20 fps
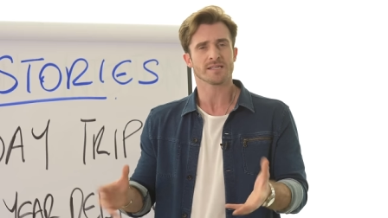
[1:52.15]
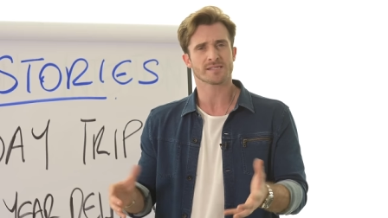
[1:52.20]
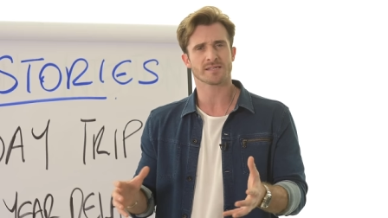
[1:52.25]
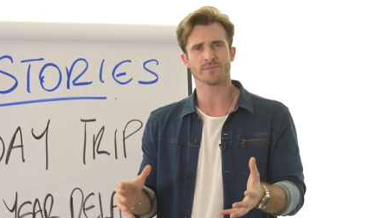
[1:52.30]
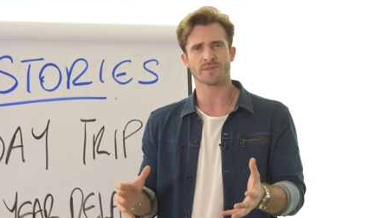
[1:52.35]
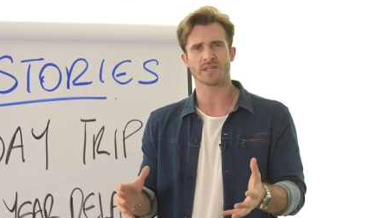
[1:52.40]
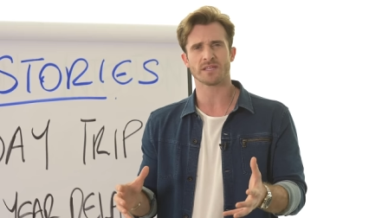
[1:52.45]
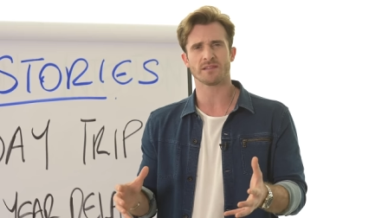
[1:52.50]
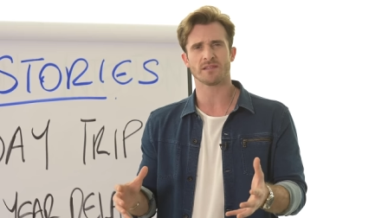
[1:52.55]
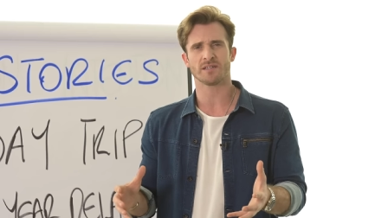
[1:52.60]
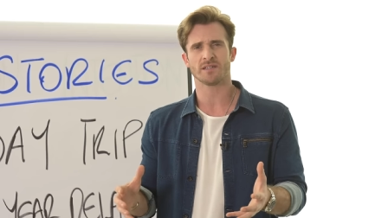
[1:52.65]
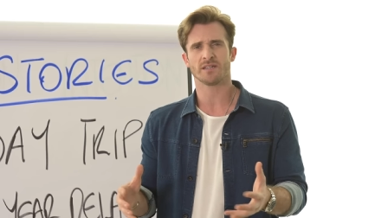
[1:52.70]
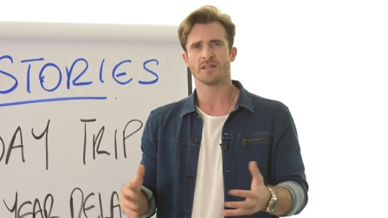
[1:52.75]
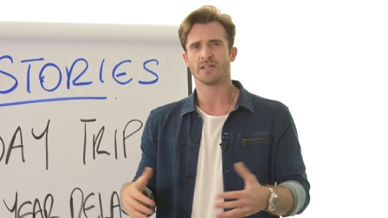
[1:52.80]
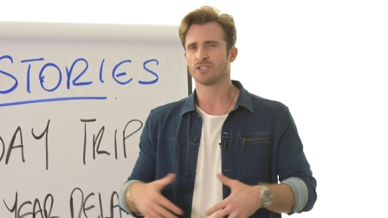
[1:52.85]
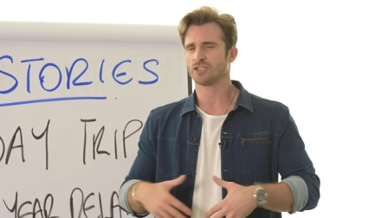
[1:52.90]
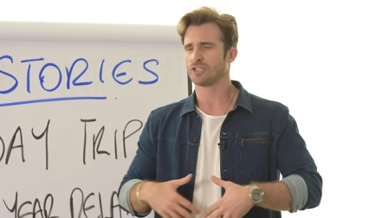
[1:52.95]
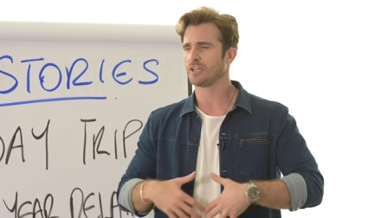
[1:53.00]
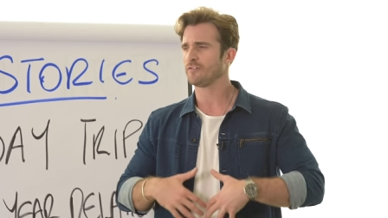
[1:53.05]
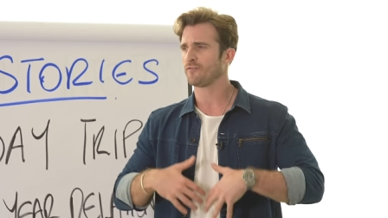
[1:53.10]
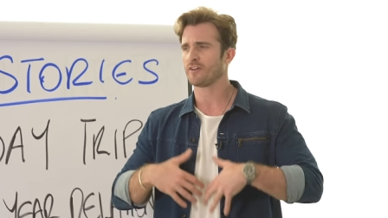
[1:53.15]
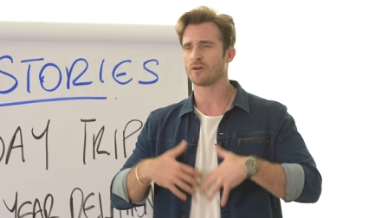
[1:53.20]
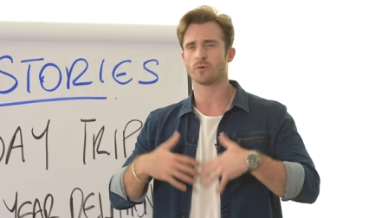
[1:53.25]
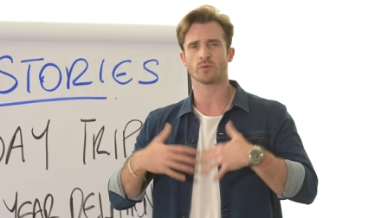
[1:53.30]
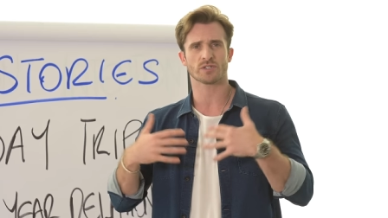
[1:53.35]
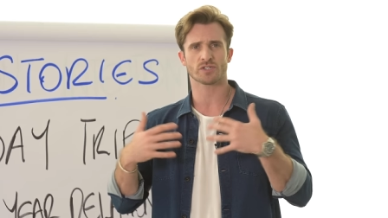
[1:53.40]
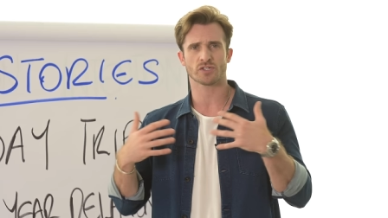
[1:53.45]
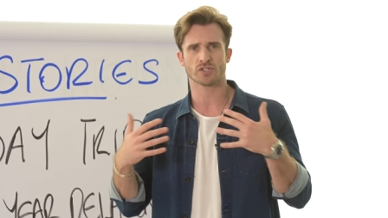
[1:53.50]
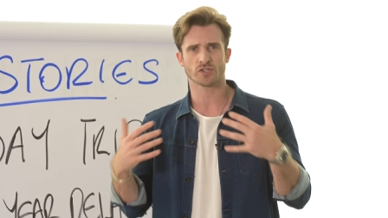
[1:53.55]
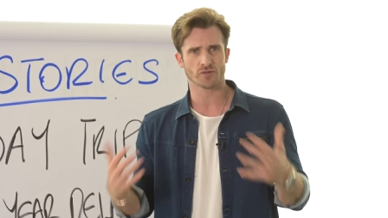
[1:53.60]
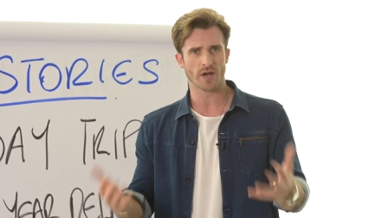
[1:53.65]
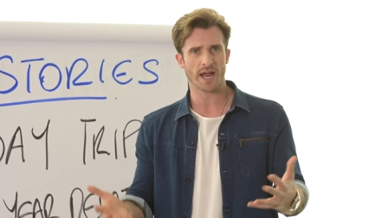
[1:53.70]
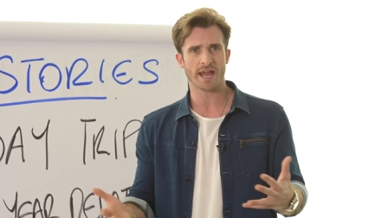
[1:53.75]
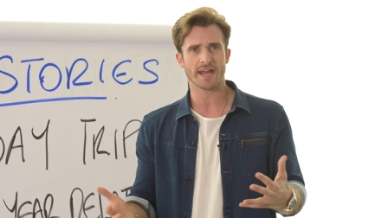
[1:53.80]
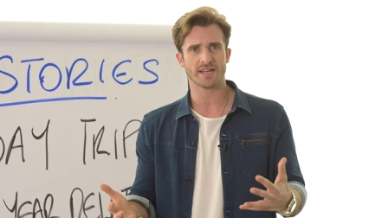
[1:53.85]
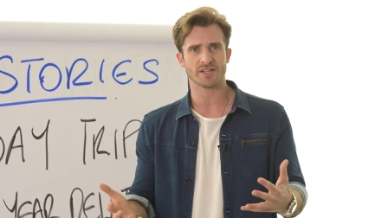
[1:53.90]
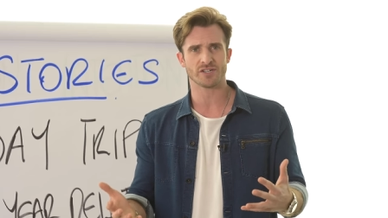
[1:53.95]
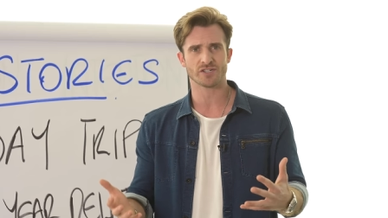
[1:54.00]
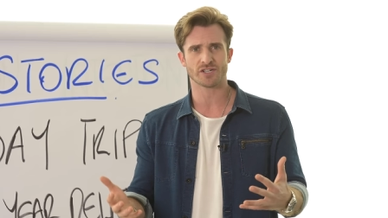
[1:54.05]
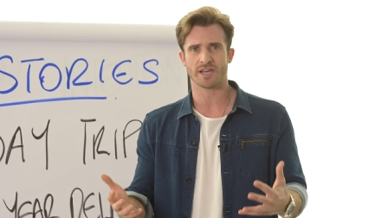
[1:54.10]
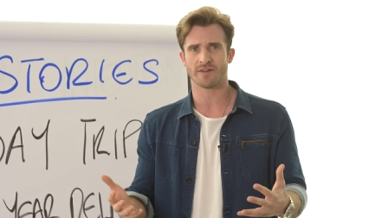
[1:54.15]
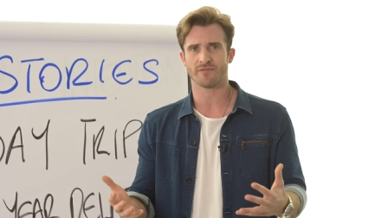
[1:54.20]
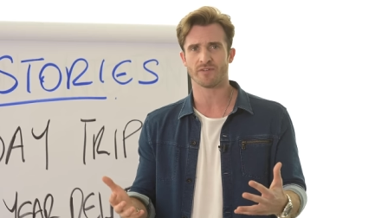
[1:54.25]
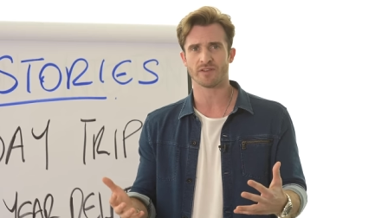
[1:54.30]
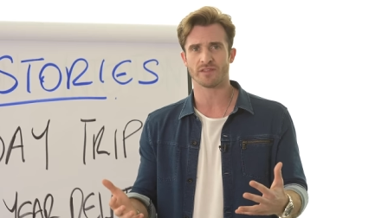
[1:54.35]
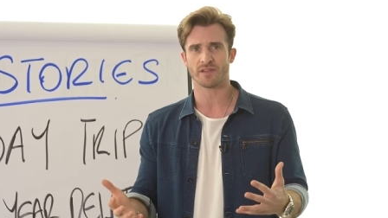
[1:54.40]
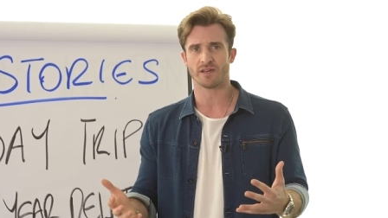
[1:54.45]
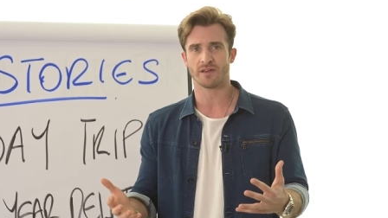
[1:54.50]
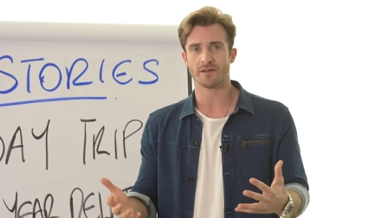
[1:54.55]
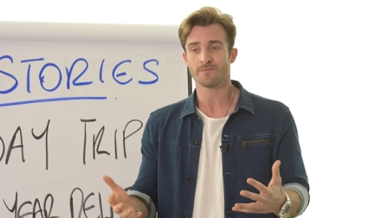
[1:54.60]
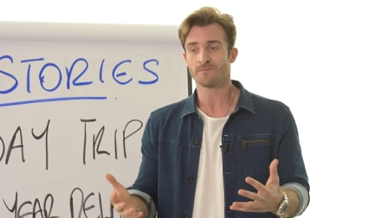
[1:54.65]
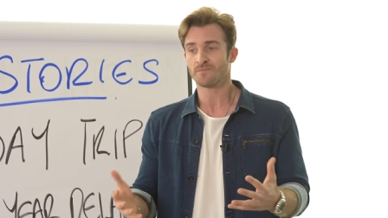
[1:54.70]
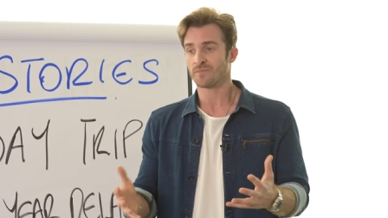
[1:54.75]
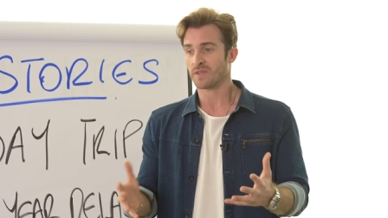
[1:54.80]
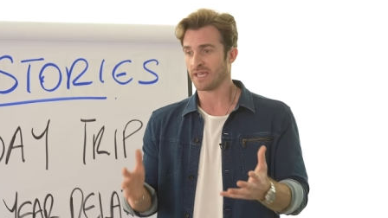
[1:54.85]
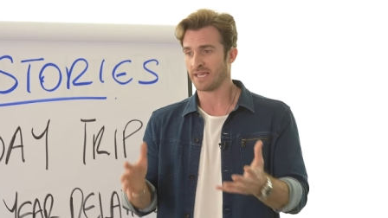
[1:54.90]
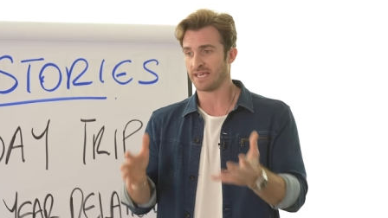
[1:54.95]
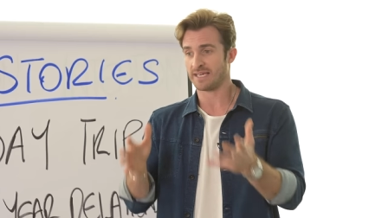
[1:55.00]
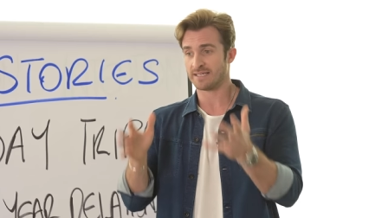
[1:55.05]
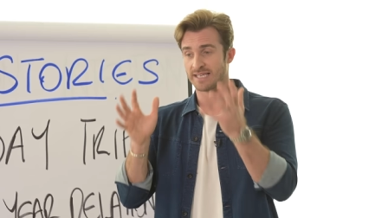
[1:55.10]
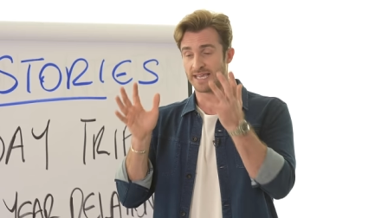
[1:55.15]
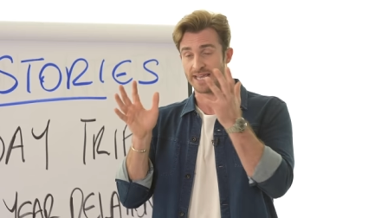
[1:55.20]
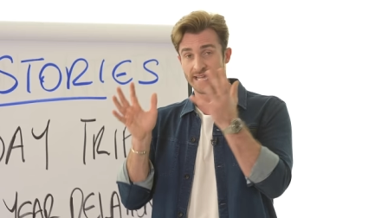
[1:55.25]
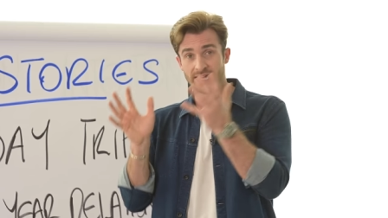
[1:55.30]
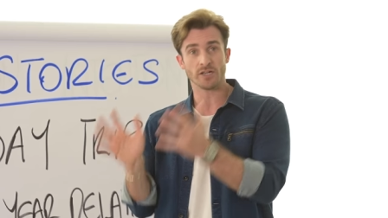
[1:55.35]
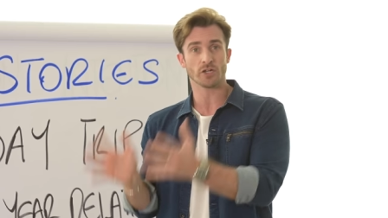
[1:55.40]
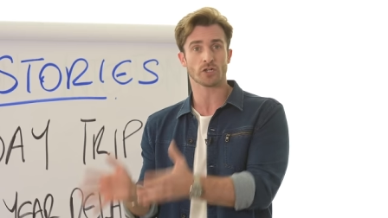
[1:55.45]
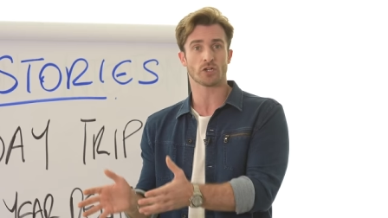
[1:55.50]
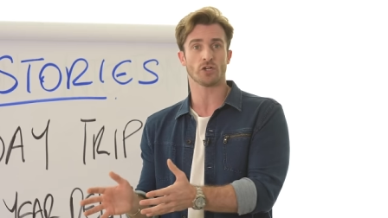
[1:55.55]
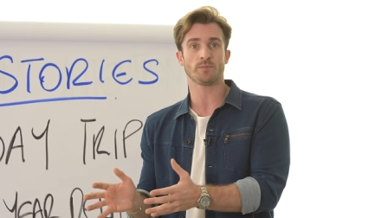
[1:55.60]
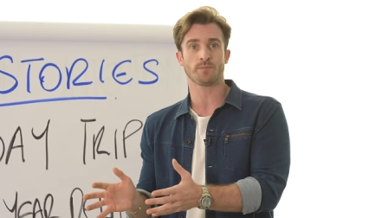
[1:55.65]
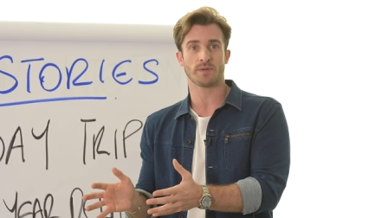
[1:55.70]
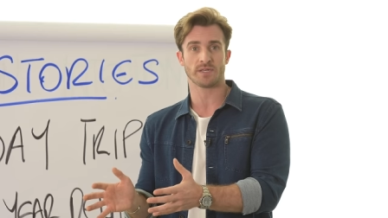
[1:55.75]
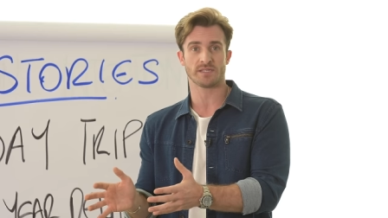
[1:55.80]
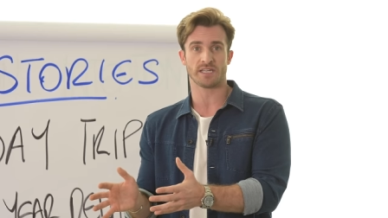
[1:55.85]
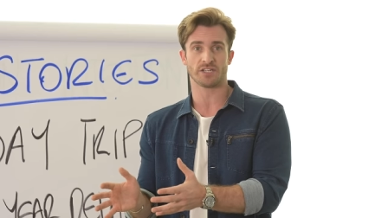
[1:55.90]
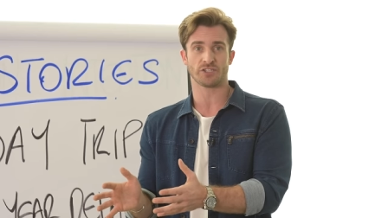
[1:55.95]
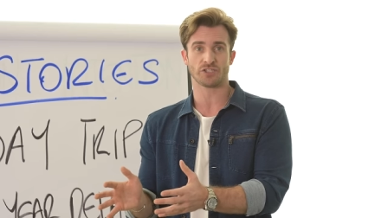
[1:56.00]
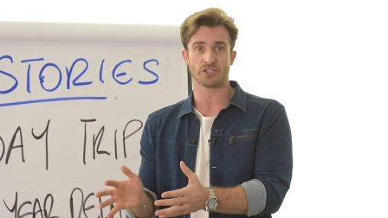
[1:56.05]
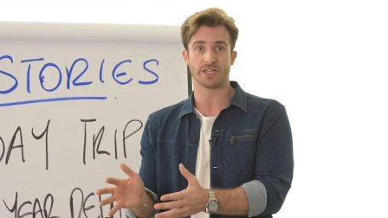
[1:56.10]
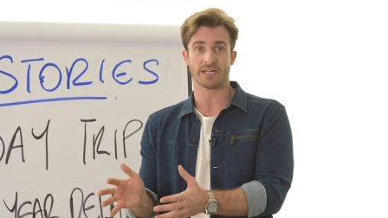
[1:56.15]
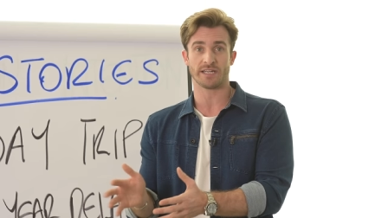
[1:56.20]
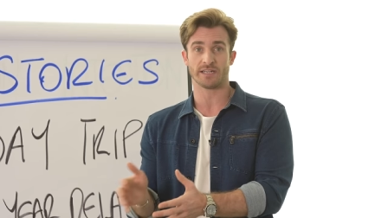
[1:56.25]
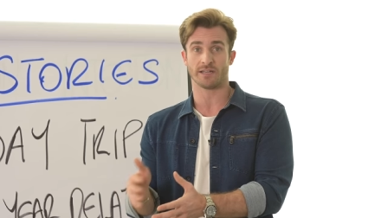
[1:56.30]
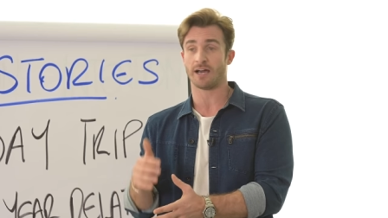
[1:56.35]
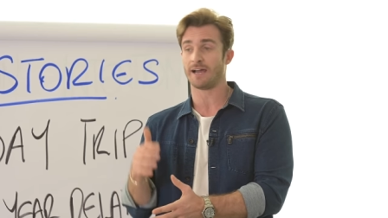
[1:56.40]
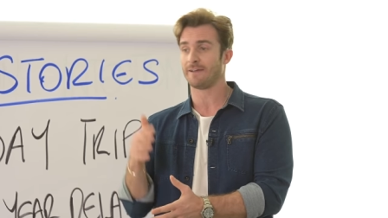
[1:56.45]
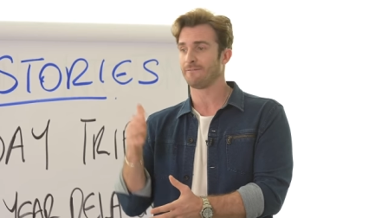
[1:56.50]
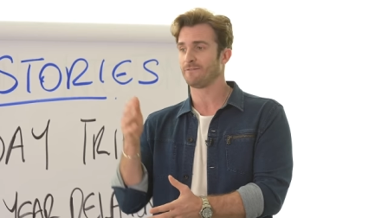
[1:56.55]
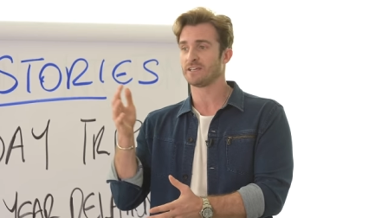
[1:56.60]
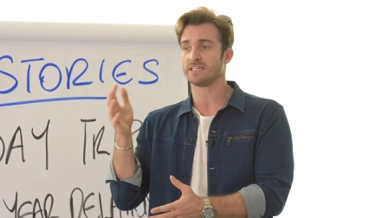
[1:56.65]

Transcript: Something that she felt was strange given that he's in a good position in life.